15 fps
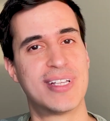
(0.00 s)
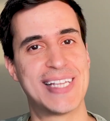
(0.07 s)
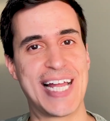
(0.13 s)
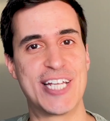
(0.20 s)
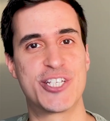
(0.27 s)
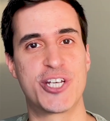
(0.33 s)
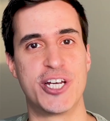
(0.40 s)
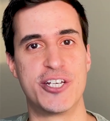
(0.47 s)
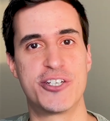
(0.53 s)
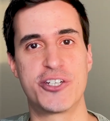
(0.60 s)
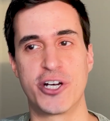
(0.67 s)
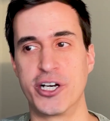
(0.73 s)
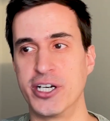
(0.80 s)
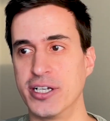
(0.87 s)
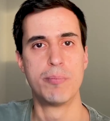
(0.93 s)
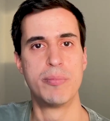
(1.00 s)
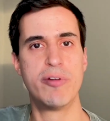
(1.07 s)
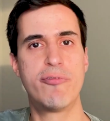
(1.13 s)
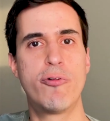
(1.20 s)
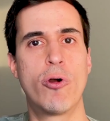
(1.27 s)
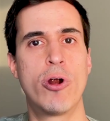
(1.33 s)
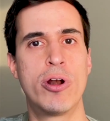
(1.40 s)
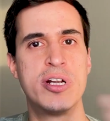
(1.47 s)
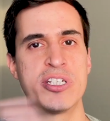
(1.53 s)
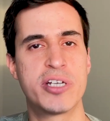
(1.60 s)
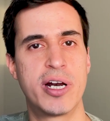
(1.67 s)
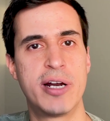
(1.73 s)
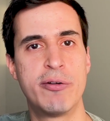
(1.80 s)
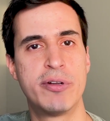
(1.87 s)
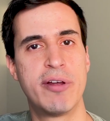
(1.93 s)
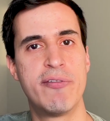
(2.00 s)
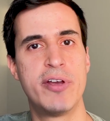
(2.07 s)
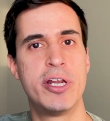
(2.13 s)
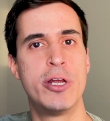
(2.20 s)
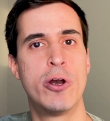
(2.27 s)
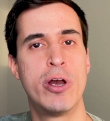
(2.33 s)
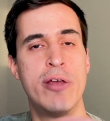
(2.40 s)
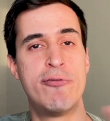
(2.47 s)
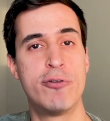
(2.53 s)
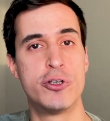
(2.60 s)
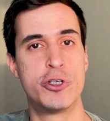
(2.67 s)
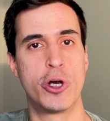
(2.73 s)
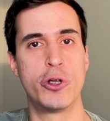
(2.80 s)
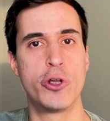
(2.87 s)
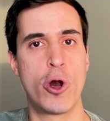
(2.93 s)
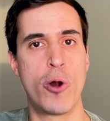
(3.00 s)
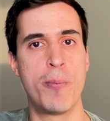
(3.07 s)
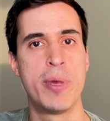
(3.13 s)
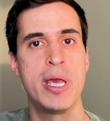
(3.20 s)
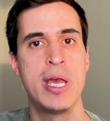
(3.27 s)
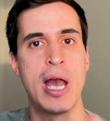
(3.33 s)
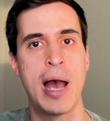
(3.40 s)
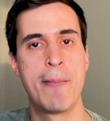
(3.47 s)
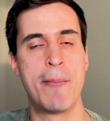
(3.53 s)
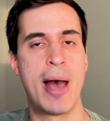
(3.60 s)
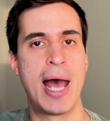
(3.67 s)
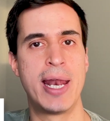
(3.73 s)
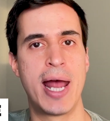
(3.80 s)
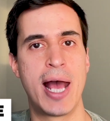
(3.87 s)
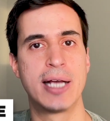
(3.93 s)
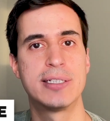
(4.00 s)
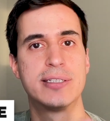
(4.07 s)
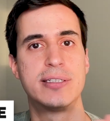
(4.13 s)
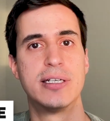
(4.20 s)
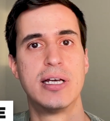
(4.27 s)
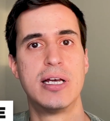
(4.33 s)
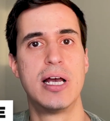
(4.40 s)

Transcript: Let's get started. Before starting with the video, if you don't know me, I'm Alex.